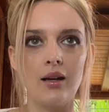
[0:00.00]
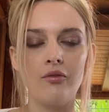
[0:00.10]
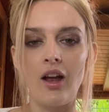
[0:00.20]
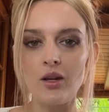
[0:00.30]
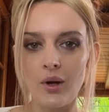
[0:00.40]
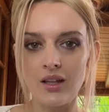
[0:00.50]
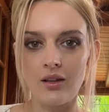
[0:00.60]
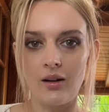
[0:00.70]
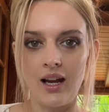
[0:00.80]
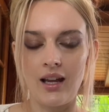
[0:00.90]
Venue, on the
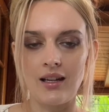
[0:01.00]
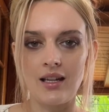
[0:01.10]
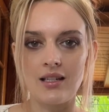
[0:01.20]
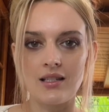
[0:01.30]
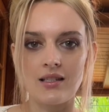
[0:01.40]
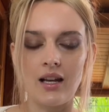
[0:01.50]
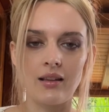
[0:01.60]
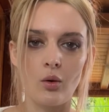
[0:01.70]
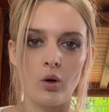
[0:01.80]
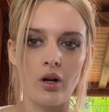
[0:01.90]
other hand, is letting the
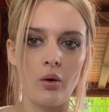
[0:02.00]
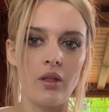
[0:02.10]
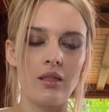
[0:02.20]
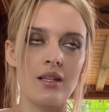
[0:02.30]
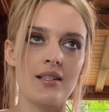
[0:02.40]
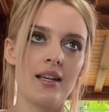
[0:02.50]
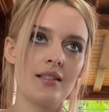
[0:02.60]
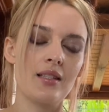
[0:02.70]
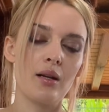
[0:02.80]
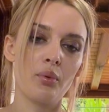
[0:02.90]
court know that this is
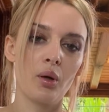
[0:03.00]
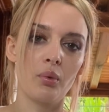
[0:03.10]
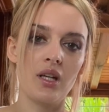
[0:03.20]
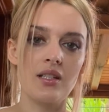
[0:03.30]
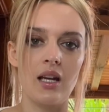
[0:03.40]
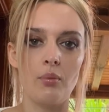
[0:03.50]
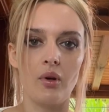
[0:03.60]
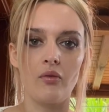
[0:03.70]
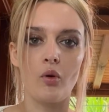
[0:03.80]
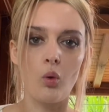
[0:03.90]
the appropriate type
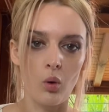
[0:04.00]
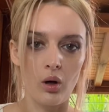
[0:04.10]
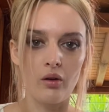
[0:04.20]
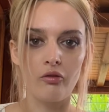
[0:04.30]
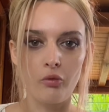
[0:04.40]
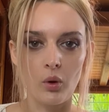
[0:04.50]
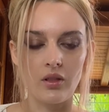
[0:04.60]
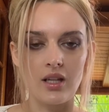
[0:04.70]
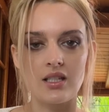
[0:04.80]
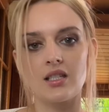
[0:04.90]
of court for
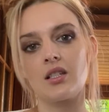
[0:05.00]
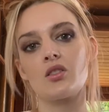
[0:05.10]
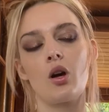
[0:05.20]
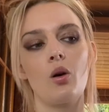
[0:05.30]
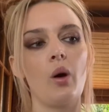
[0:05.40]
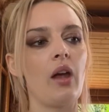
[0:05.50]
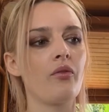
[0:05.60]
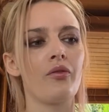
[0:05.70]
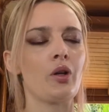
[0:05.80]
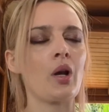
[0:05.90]
this. So
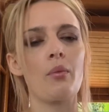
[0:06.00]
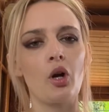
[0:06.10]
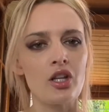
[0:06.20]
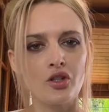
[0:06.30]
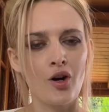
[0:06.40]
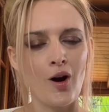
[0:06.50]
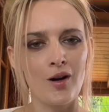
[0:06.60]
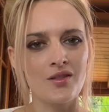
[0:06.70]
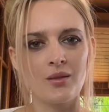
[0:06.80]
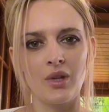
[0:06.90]
if your neighbor hits your car
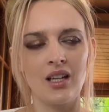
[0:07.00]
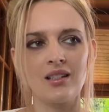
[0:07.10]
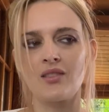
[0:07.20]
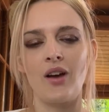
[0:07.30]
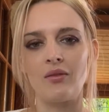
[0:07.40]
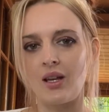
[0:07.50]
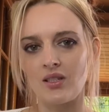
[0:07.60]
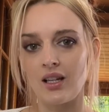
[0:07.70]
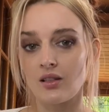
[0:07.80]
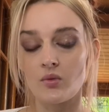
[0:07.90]
or something, does
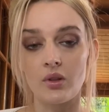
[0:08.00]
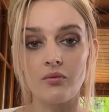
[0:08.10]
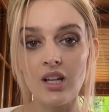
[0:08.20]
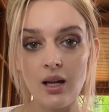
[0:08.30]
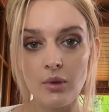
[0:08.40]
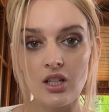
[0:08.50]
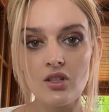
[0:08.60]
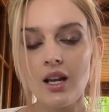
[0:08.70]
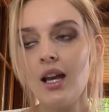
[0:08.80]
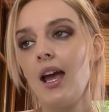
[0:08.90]
$5,000 worth of damage,
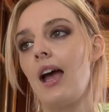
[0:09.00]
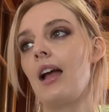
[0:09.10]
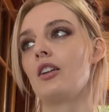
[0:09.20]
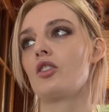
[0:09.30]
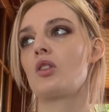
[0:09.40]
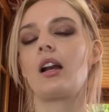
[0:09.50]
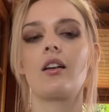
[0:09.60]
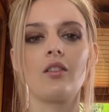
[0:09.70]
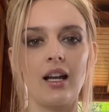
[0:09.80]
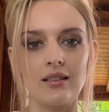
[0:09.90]
and you're trying to
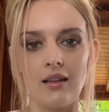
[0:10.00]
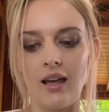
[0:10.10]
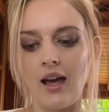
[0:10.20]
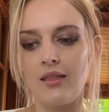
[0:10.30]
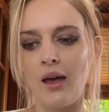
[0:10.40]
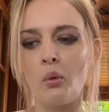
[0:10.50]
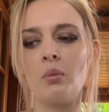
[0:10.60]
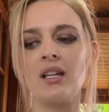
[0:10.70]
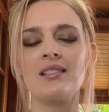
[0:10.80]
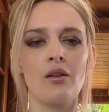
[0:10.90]
collect on that, that would
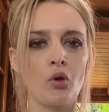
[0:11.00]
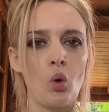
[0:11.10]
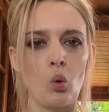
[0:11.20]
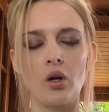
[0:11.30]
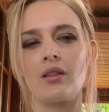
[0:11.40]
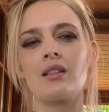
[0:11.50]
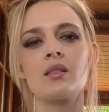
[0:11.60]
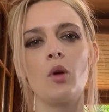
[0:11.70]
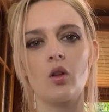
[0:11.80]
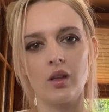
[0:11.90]
be civil court. That's
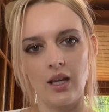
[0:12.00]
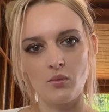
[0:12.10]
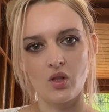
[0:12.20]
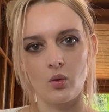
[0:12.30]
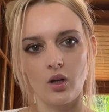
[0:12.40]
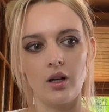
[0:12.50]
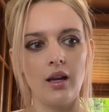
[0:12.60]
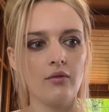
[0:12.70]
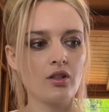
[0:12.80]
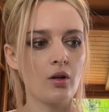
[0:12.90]
small claims court.
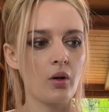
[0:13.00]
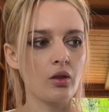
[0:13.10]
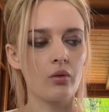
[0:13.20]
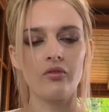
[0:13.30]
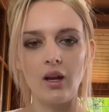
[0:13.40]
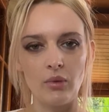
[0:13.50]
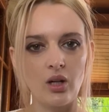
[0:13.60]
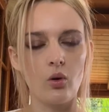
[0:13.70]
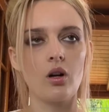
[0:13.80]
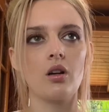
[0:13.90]
If you're going through family
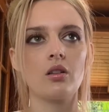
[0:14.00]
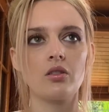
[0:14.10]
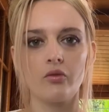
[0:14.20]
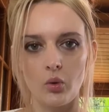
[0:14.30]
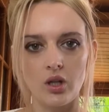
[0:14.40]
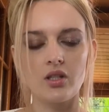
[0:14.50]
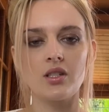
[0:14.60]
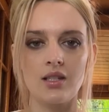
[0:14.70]
court, divorce,